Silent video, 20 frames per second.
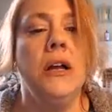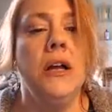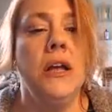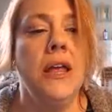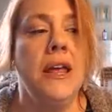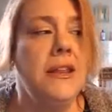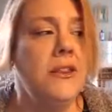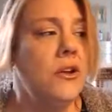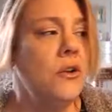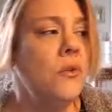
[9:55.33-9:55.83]

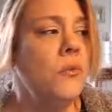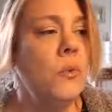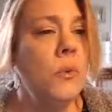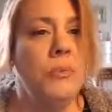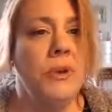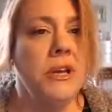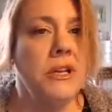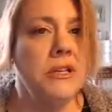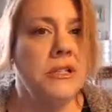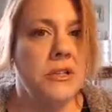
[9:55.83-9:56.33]
And there will
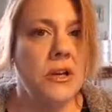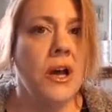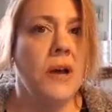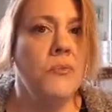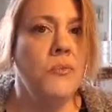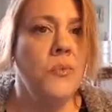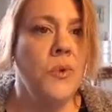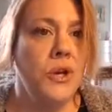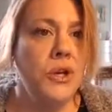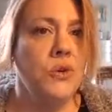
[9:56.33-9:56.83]
be a
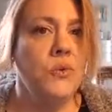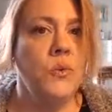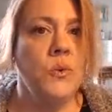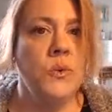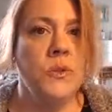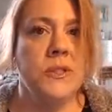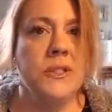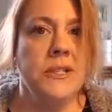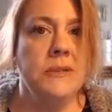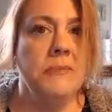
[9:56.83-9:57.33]
time when you will
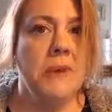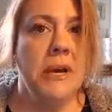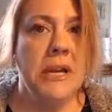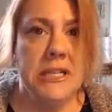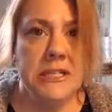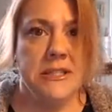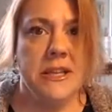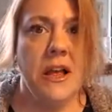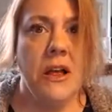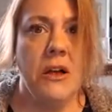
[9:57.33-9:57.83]
see
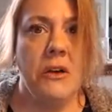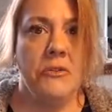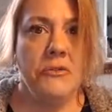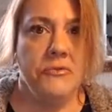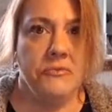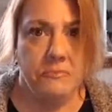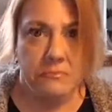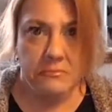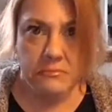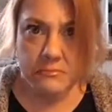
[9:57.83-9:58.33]
myself
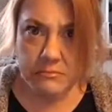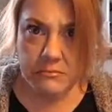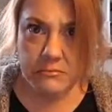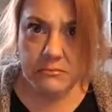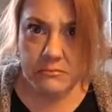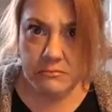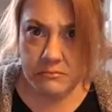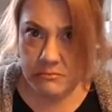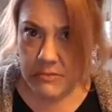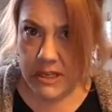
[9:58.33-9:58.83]

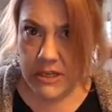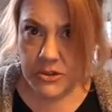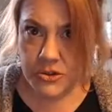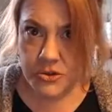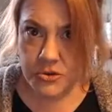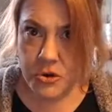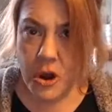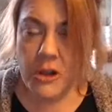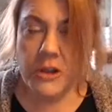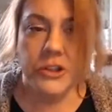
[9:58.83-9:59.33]
the
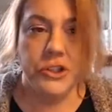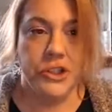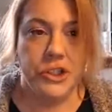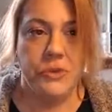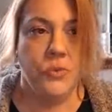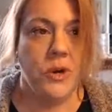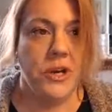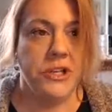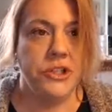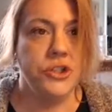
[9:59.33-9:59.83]
astrology
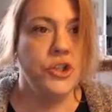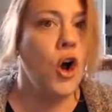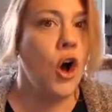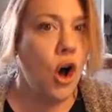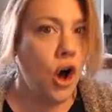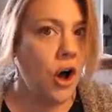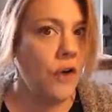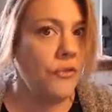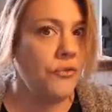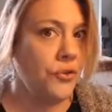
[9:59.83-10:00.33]
witch
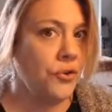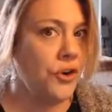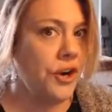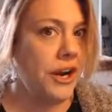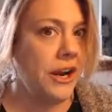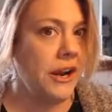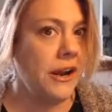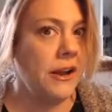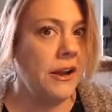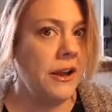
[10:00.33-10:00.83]

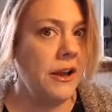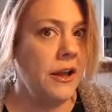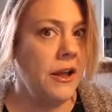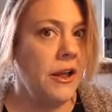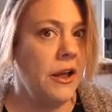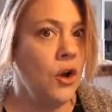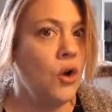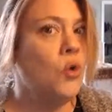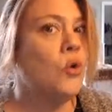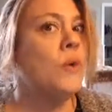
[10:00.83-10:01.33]
offering
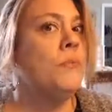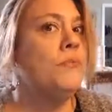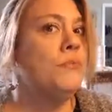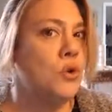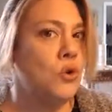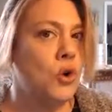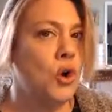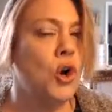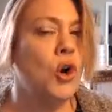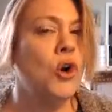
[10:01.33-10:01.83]

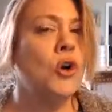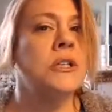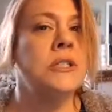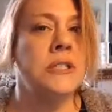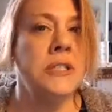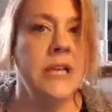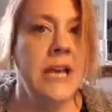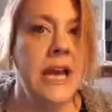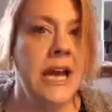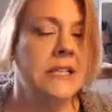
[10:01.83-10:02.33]

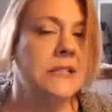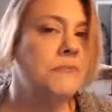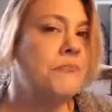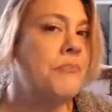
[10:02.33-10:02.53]
cryptocurrency as